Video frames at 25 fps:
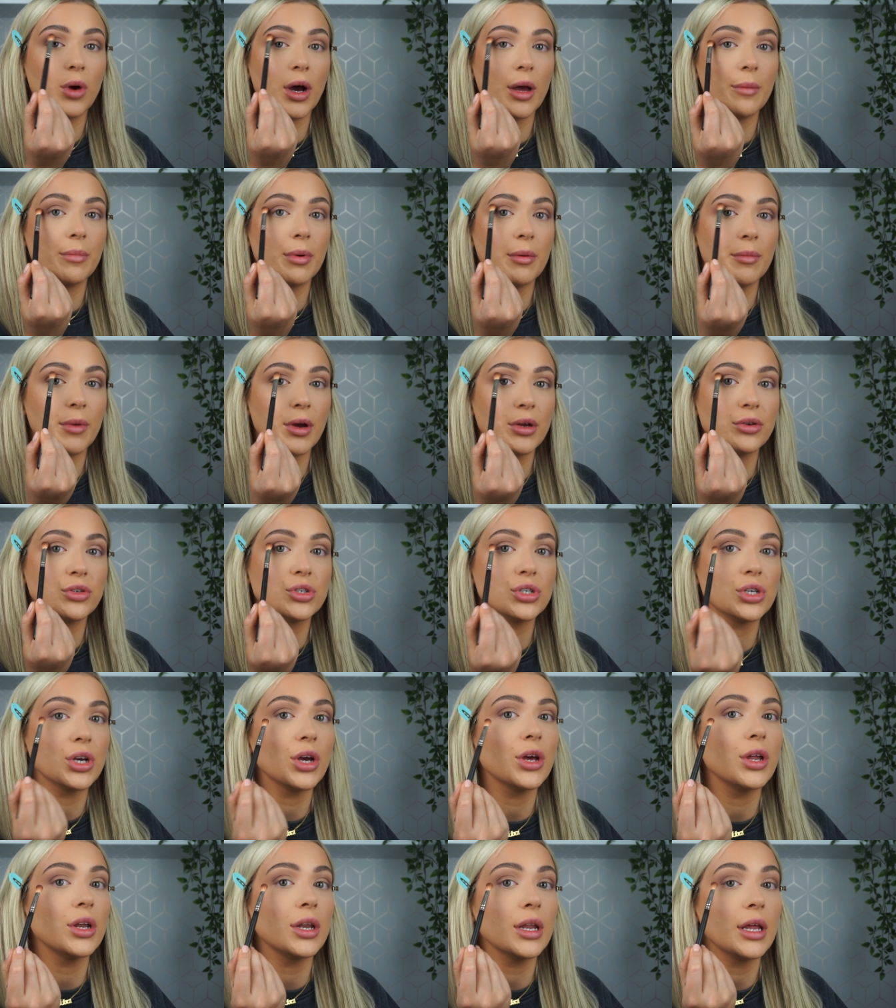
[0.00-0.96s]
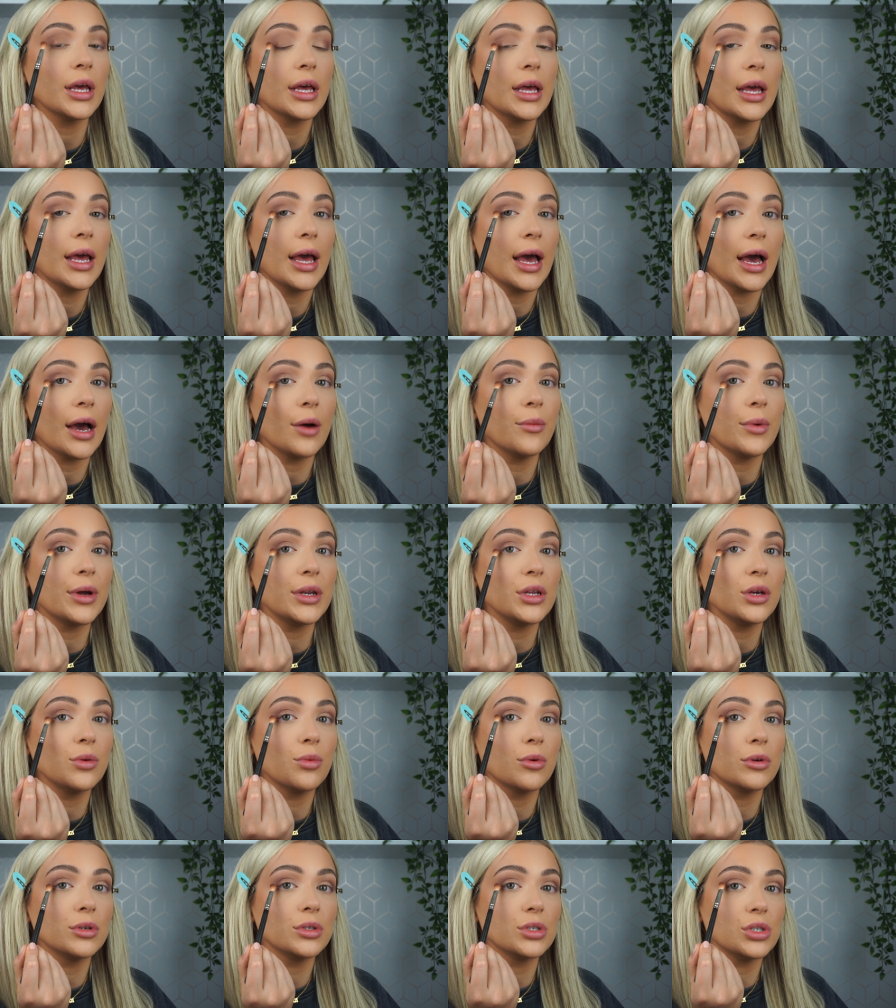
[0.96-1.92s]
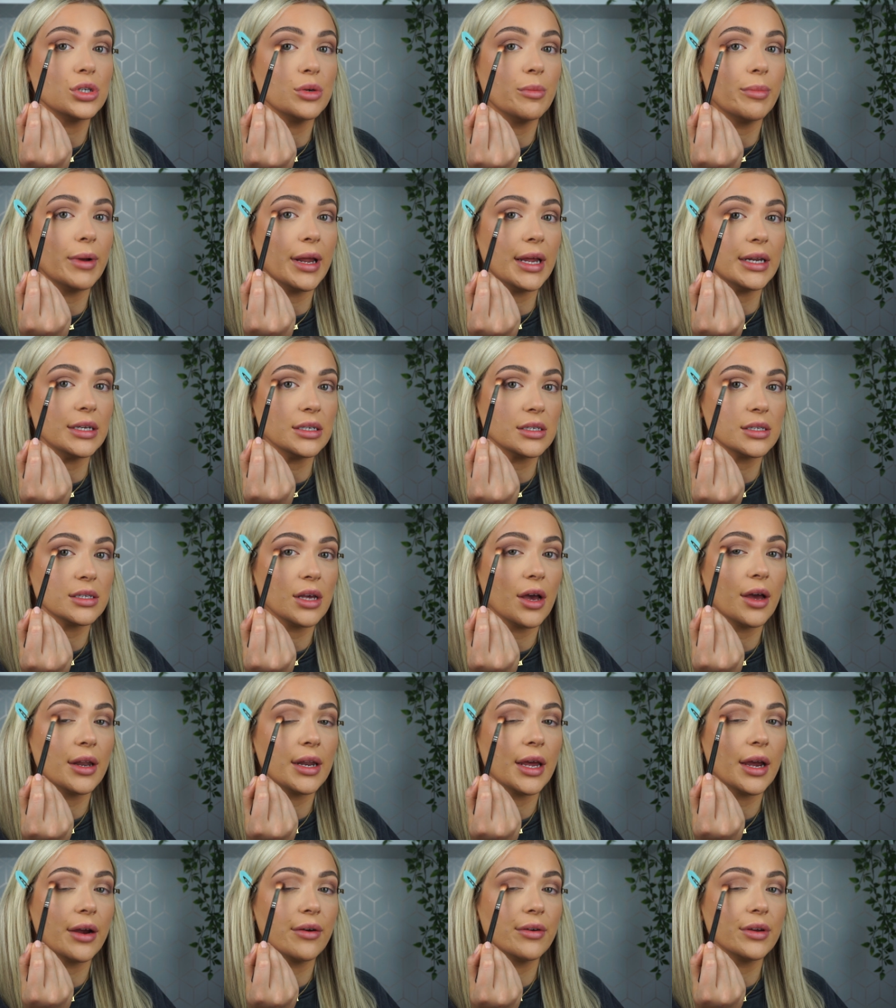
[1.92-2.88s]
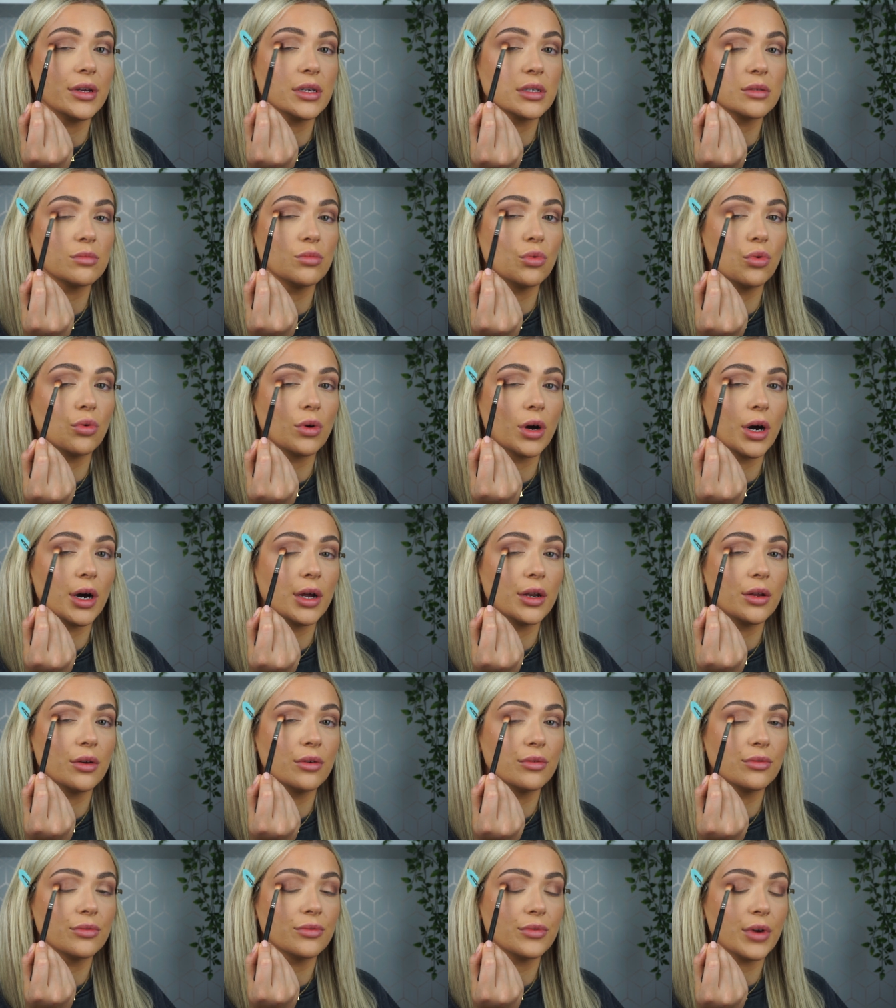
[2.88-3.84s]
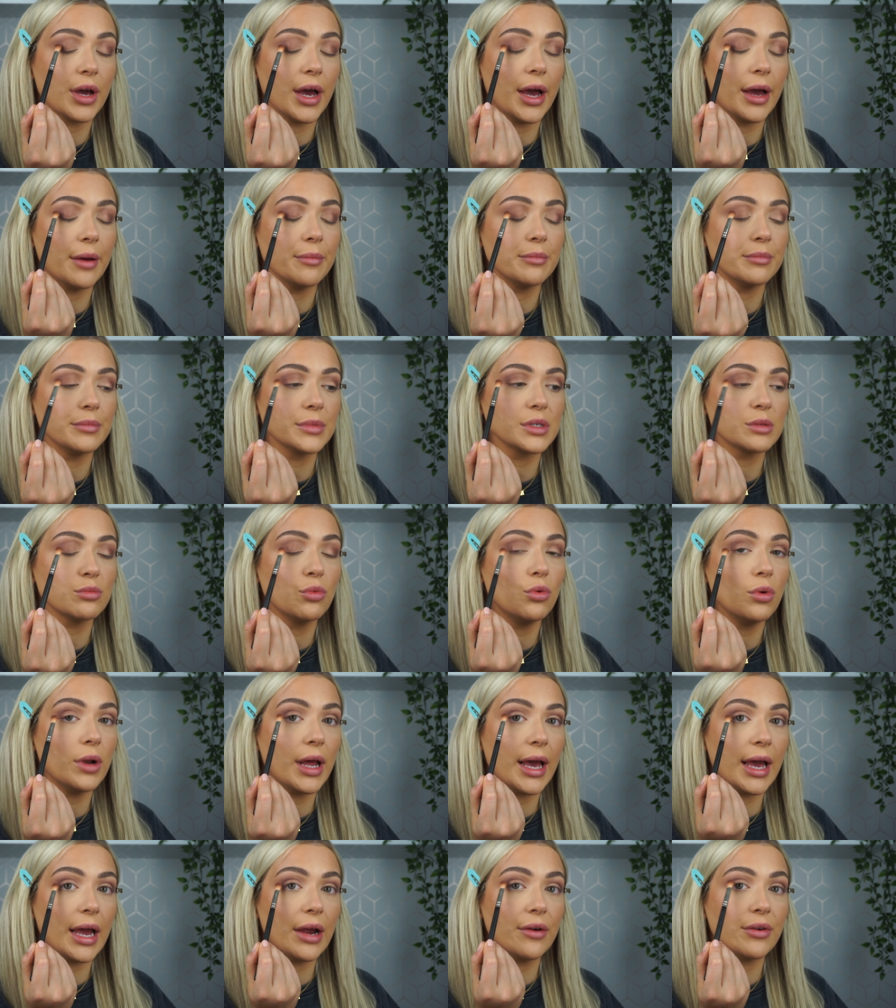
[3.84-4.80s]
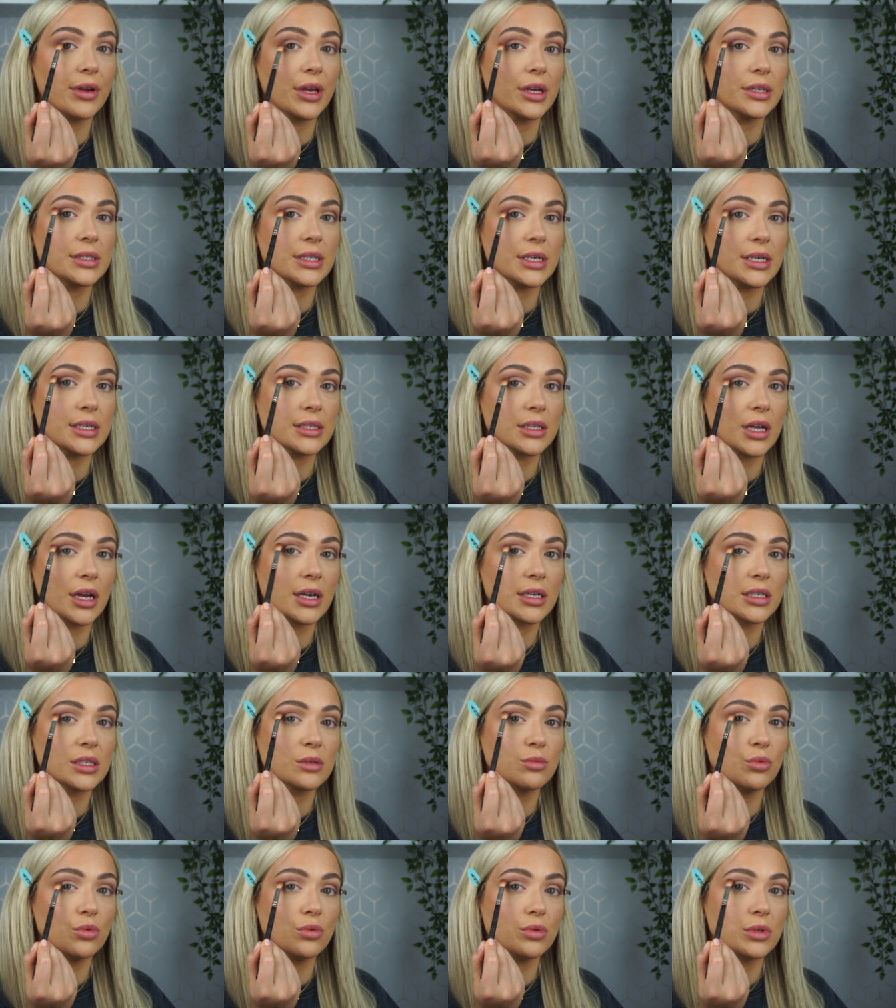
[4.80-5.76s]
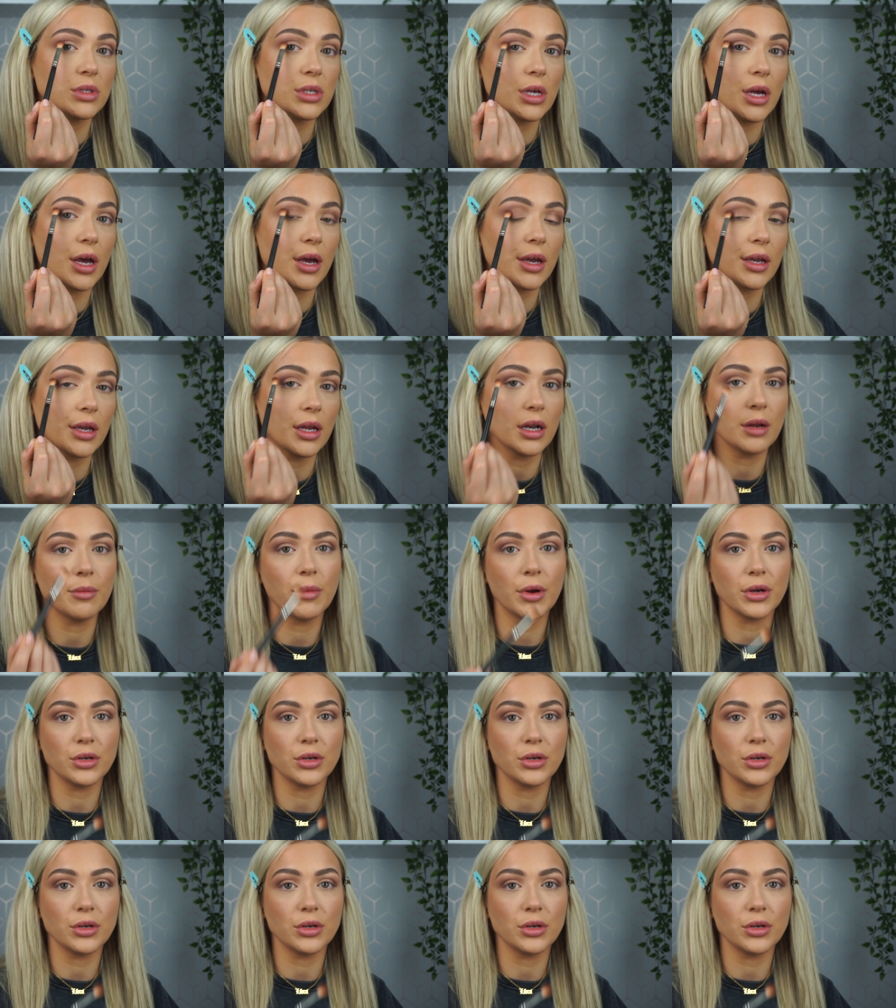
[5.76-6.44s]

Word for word: wiper motion and when you want to blend certain areas more kind of um, smaller areas it's like small circular